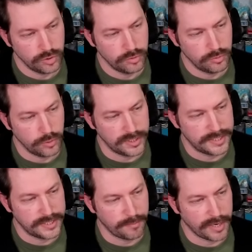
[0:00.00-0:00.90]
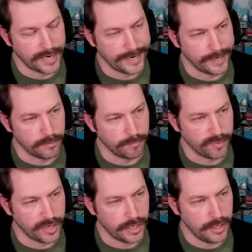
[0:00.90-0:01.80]
What's the plan,
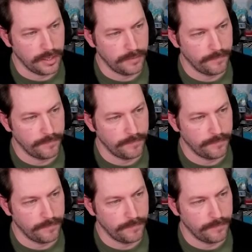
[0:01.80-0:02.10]
buddy?